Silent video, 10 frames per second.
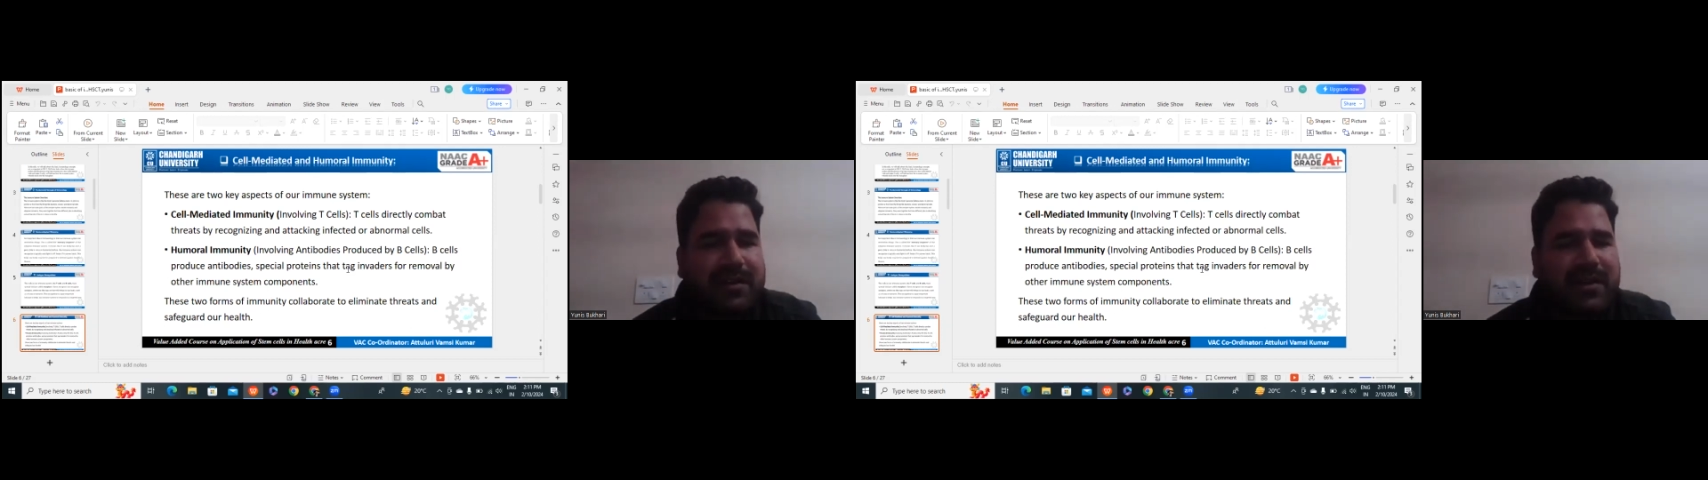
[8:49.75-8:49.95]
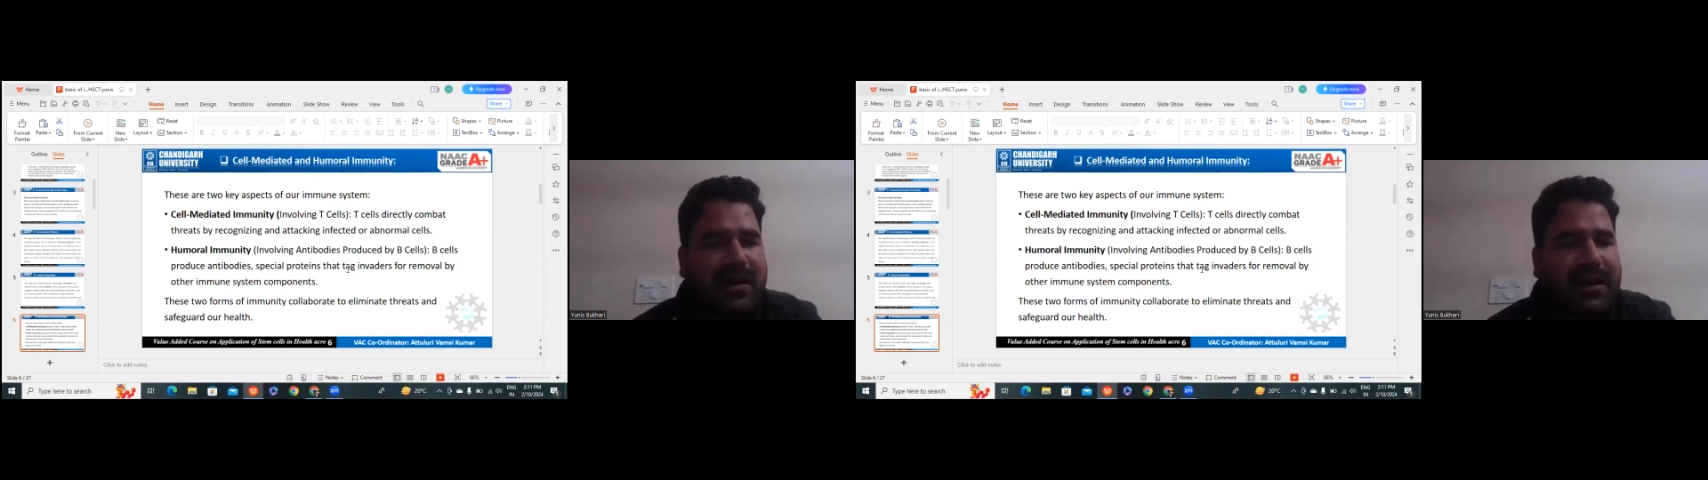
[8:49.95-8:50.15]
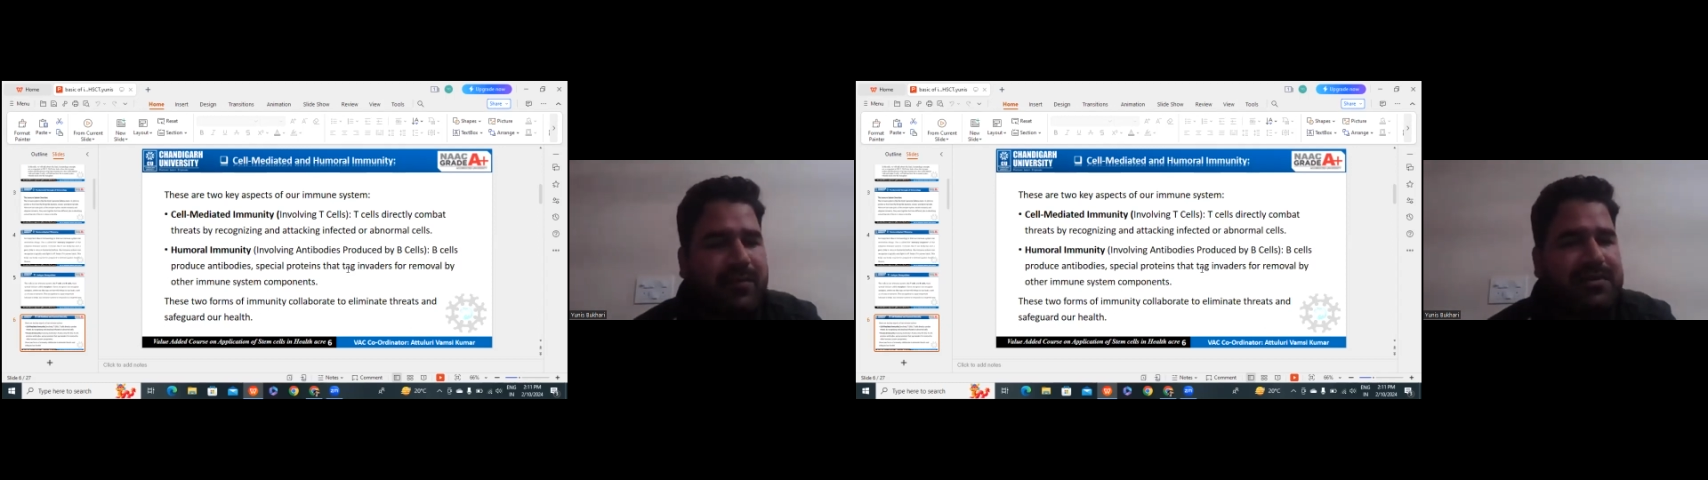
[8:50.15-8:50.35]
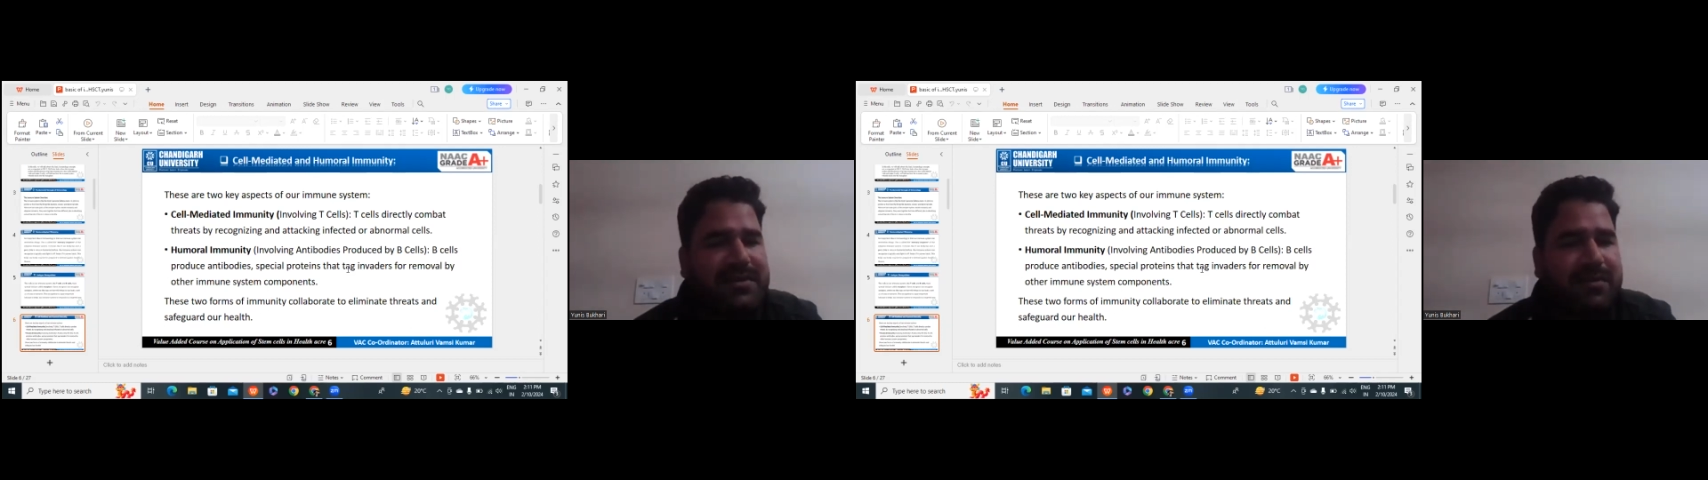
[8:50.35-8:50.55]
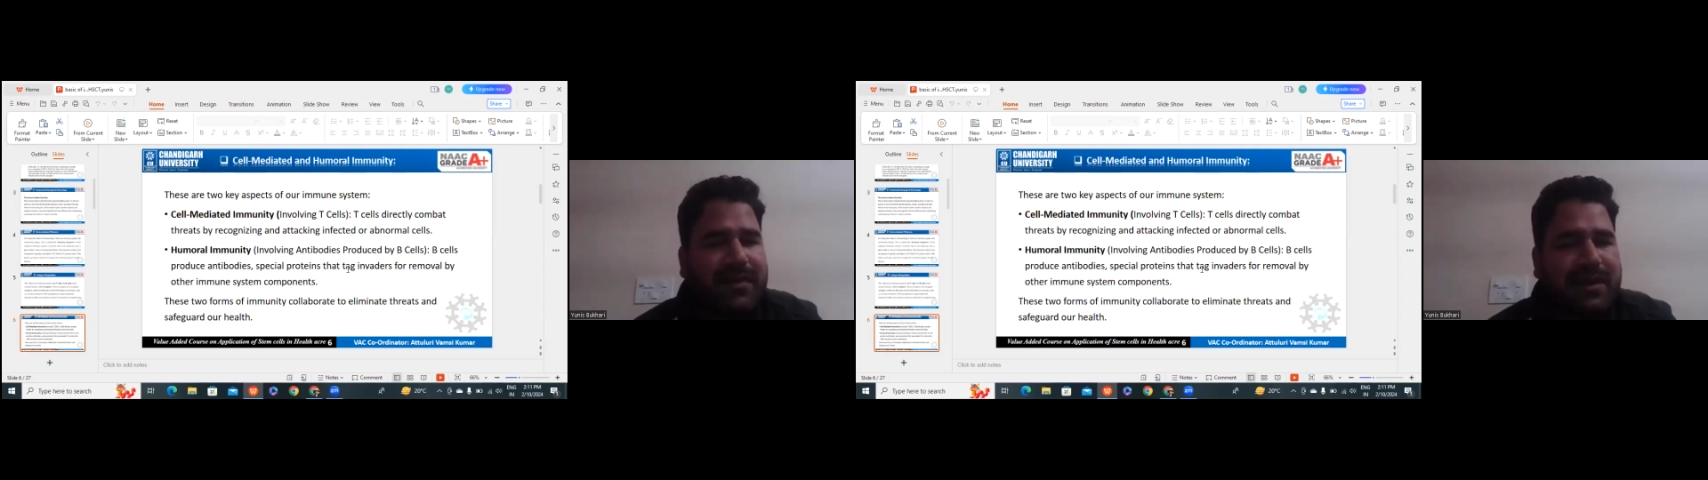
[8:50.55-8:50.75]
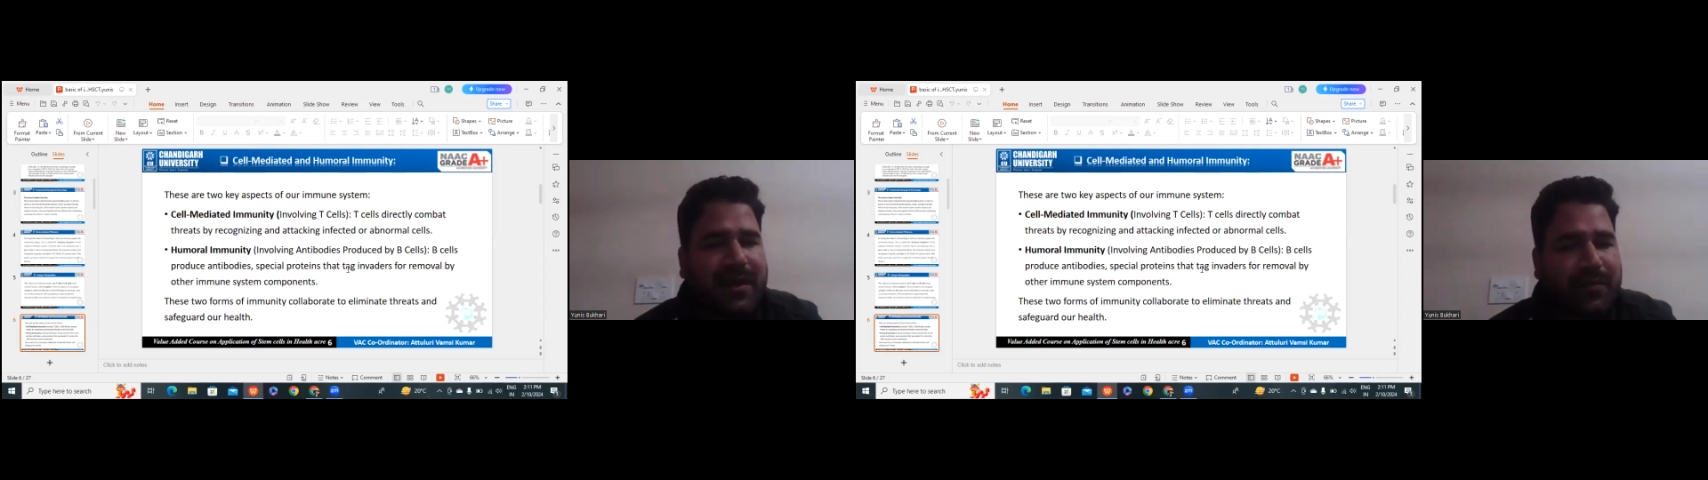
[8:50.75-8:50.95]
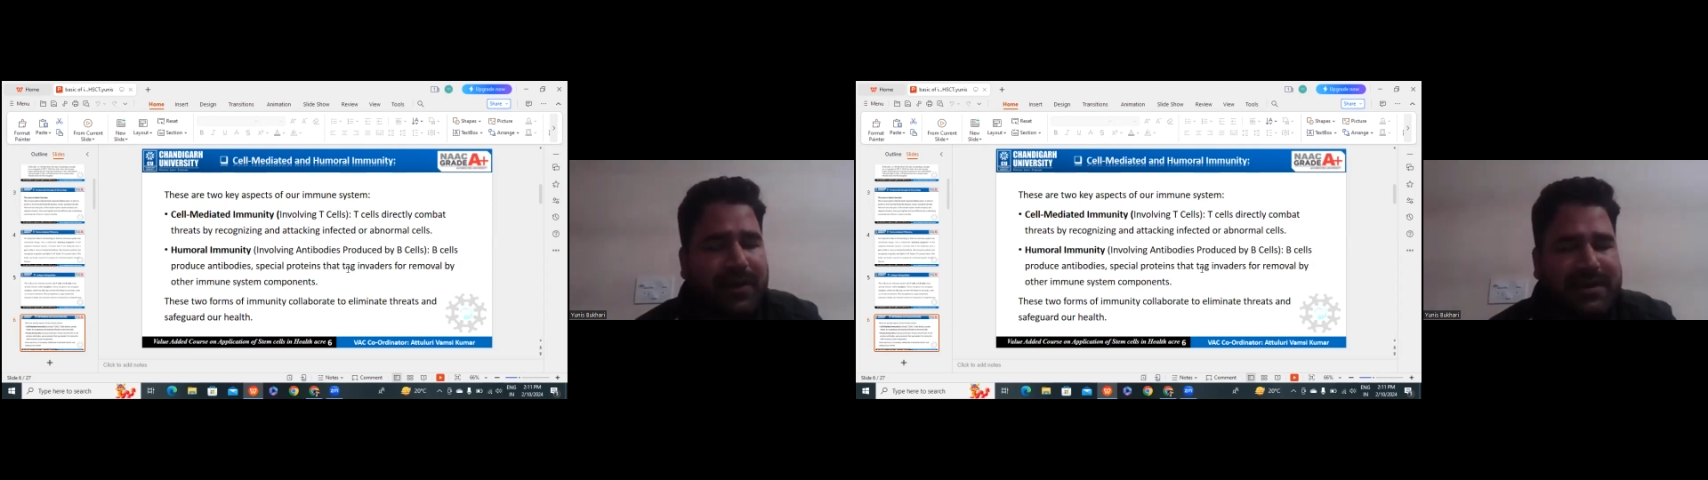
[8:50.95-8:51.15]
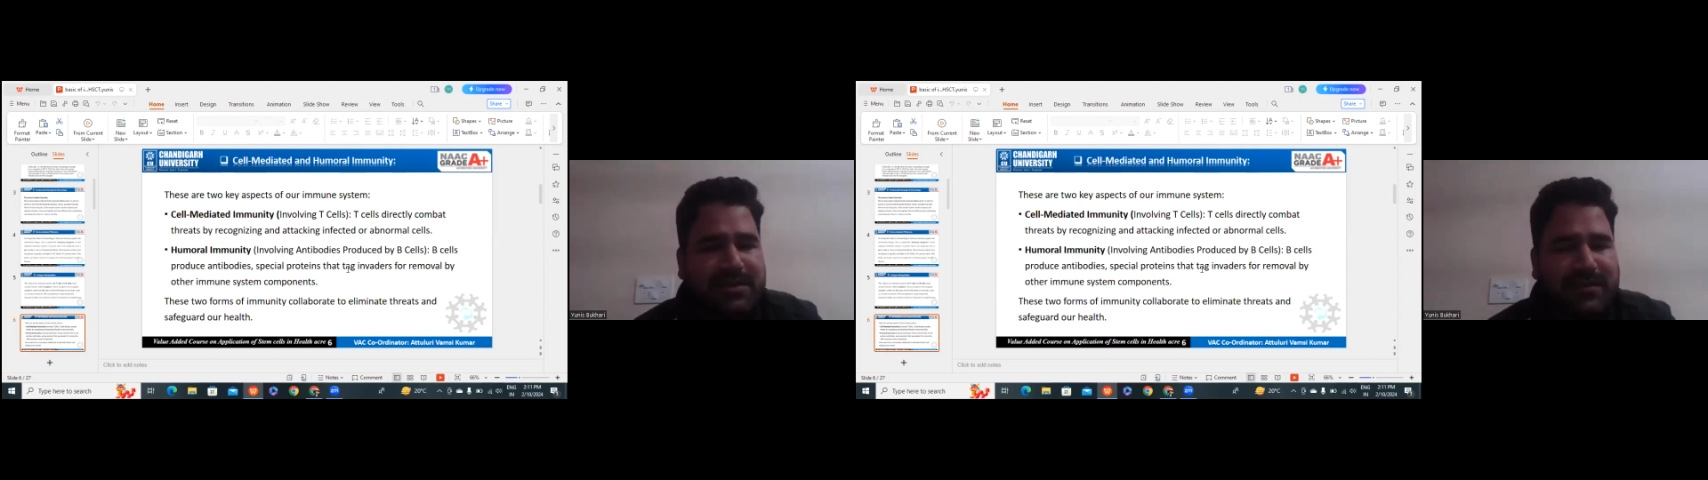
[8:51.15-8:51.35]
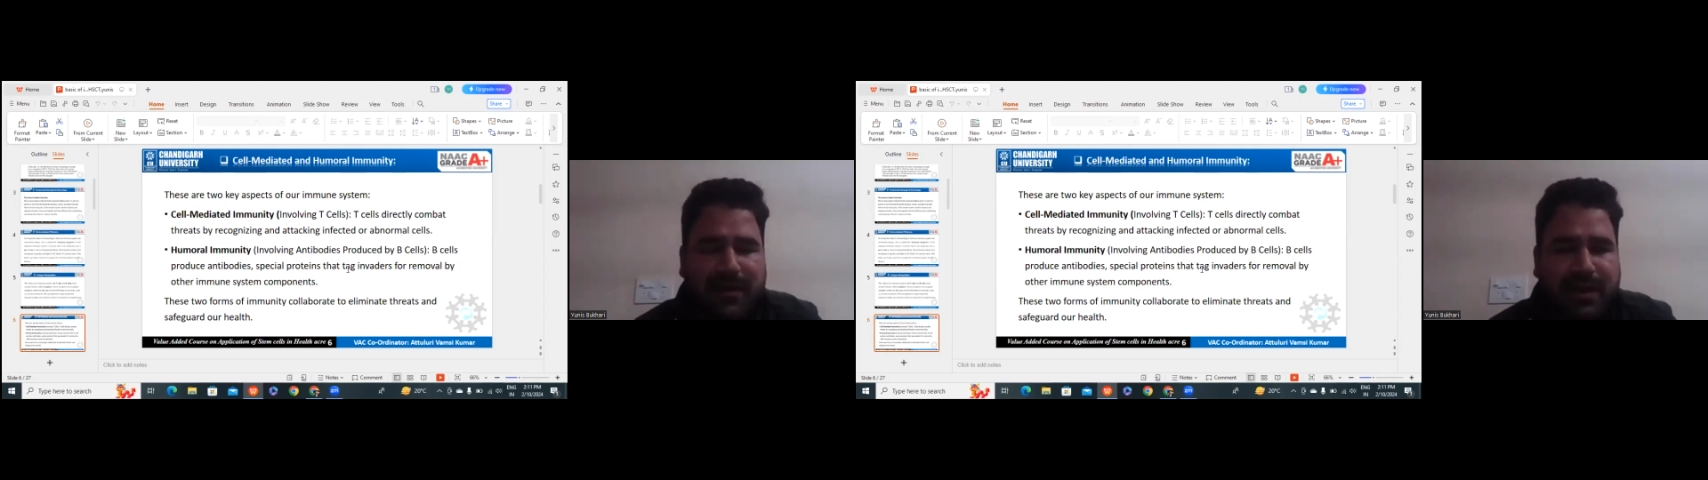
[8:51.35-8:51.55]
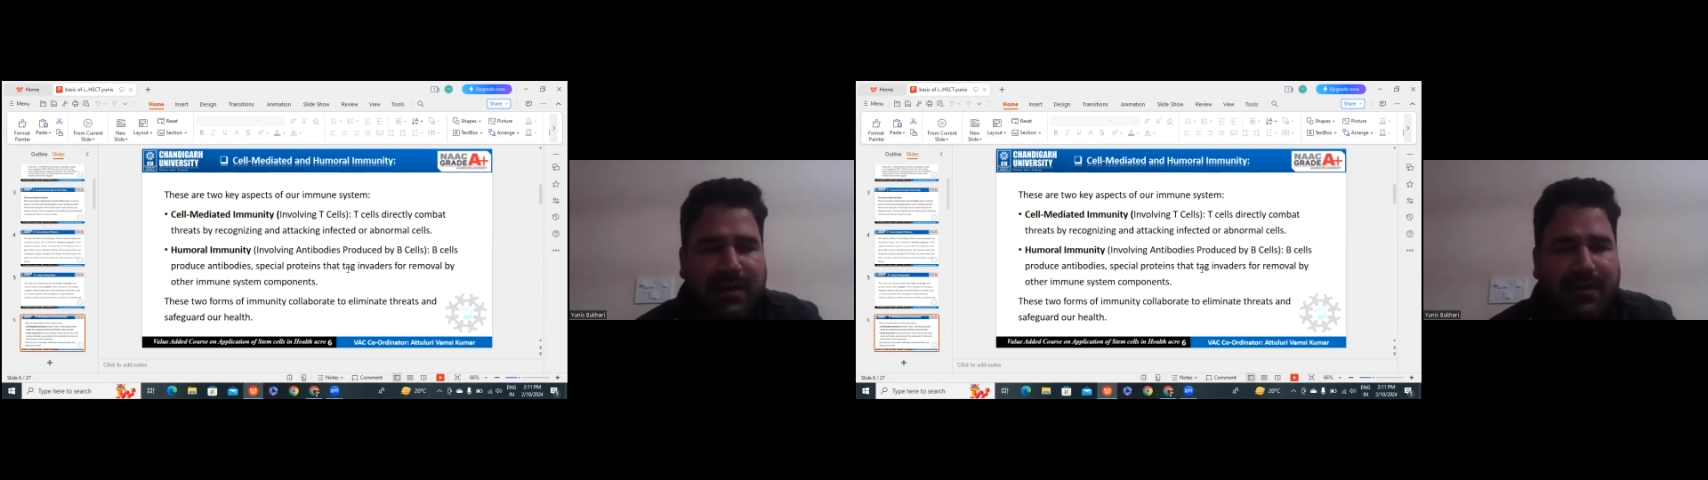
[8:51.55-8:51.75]
immune system components in
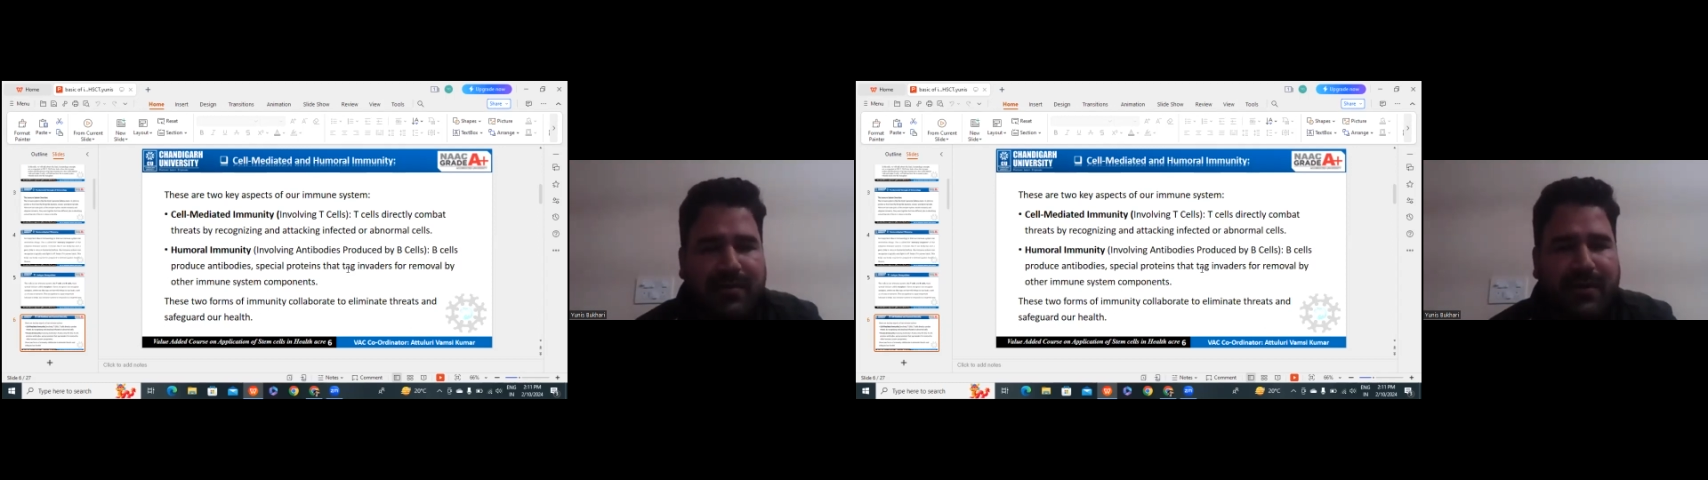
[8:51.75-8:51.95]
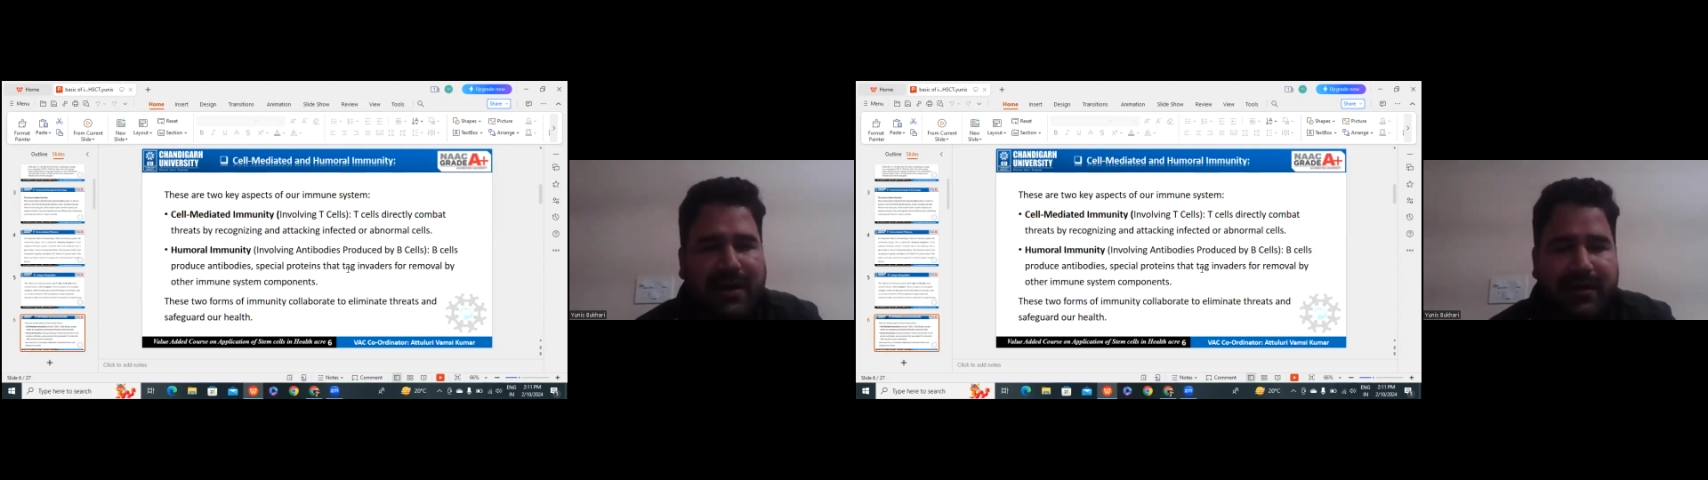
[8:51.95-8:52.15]
our body.